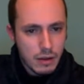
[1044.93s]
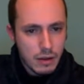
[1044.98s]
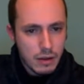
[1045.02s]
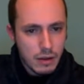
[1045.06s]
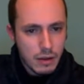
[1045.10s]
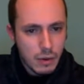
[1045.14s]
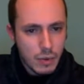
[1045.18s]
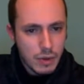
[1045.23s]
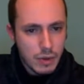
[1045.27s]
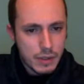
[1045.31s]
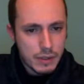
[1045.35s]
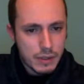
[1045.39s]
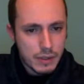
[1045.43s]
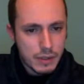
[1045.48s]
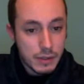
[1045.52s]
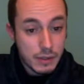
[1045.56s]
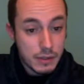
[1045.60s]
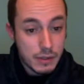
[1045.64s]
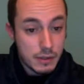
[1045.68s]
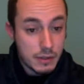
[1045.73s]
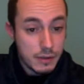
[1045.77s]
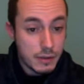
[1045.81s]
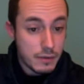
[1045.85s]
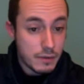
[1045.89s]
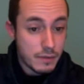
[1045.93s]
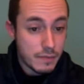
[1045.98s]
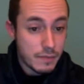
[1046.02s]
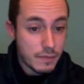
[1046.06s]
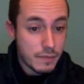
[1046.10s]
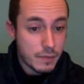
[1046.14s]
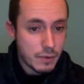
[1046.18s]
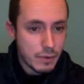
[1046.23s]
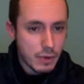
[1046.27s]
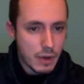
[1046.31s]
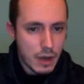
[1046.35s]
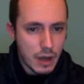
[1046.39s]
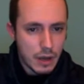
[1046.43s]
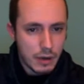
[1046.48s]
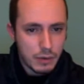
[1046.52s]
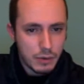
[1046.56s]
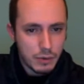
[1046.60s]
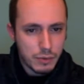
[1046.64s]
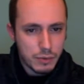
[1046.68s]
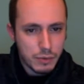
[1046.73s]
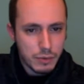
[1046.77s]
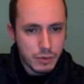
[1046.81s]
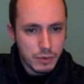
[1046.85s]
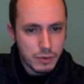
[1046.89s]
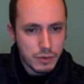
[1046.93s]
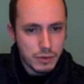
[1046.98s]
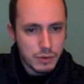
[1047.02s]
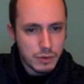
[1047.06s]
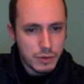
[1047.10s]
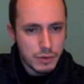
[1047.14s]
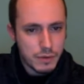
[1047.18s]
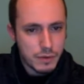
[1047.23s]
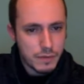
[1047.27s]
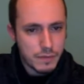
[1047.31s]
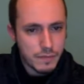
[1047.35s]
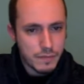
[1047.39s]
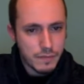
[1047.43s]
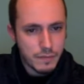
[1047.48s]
Queen c2. Okay, I don't want to